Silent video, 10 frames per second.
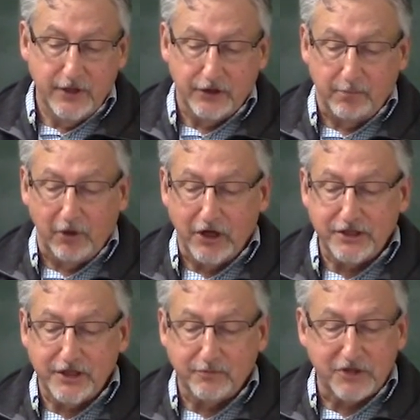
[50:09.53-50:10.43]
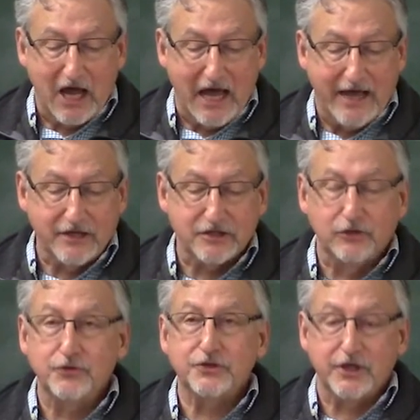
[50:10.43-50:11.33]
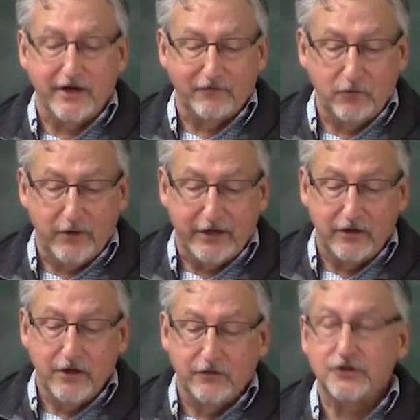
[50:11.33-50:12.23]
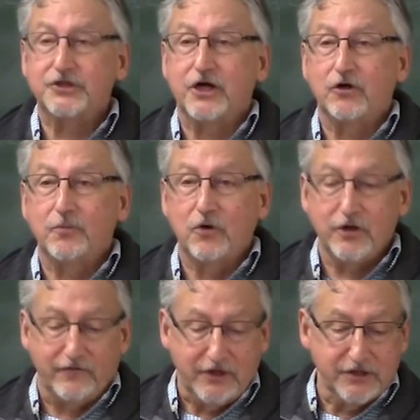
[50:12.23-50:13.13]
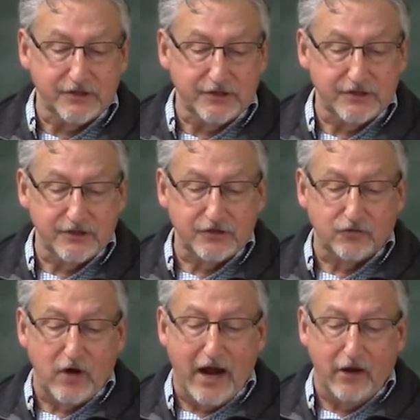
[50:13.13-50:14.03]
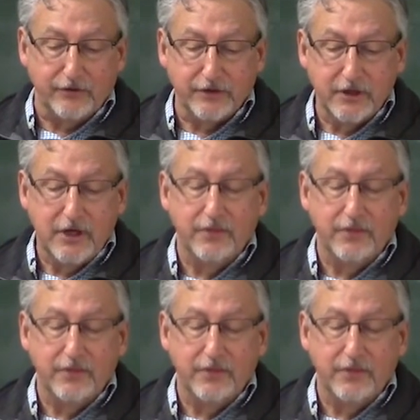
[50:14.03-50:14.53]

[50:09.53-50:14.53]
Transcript: The blood-dimmed tide is loosed, and everywhere the ceremony of innocence is drowned.